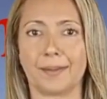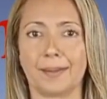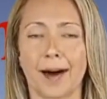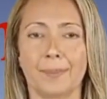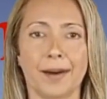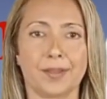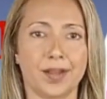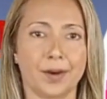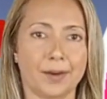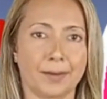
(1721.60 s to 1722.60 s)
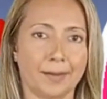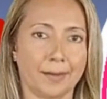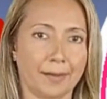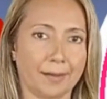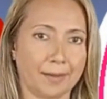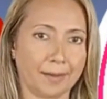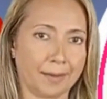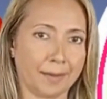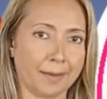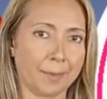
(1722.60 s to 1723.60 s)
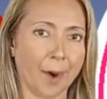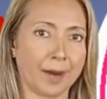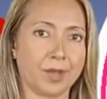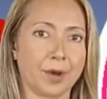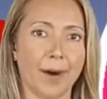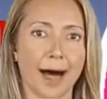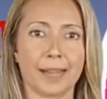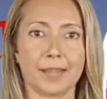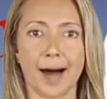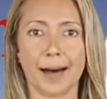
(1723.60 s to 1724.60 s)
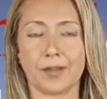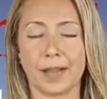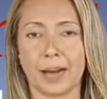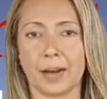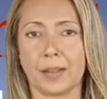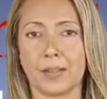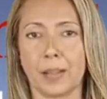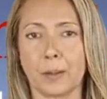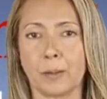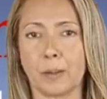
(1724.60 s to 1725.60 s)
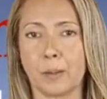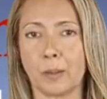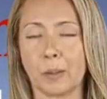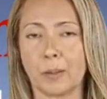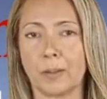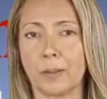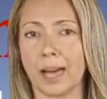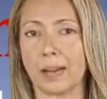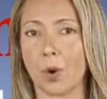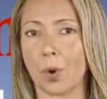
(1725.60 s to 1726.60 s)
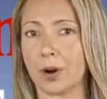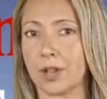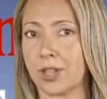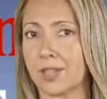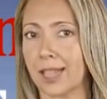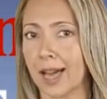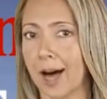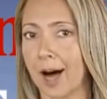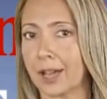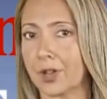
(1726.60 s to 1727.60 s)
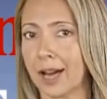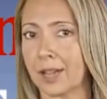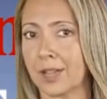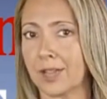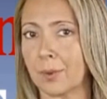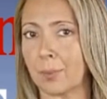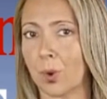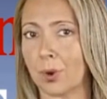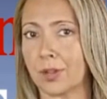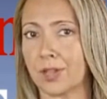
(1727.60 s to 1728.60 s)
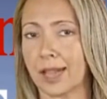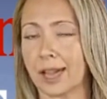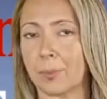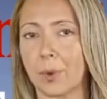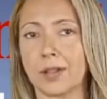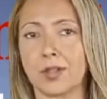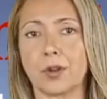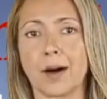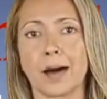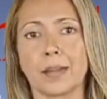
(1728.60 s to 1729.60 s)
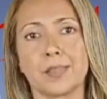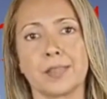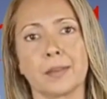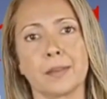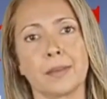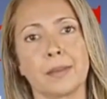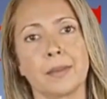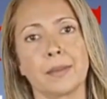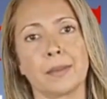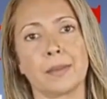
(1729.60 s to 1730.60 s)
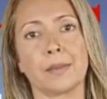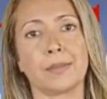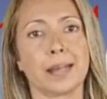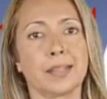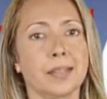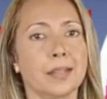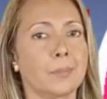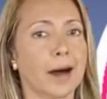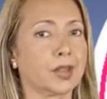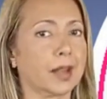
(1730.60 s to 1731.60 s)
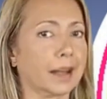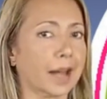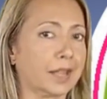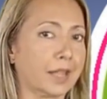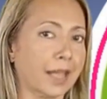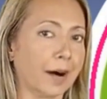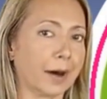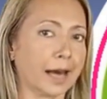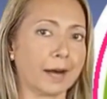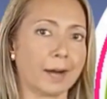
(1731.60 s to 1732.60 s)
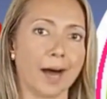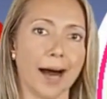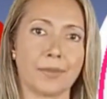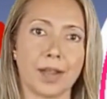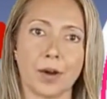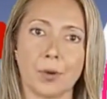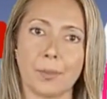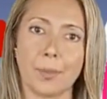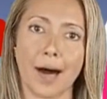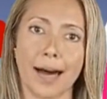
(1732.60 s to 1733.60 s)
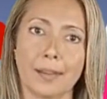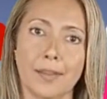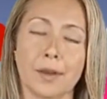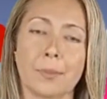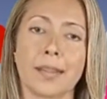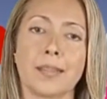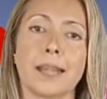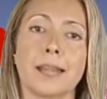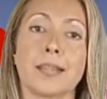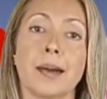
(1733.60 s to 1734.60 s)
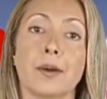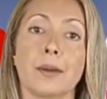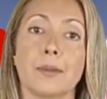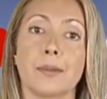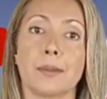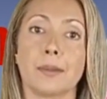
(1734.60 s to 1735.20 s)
Number 2. Moisturize after use. In order to stay hydrated, it's important that you moisturize. This is especially necessary after you've applied vitamin C serum.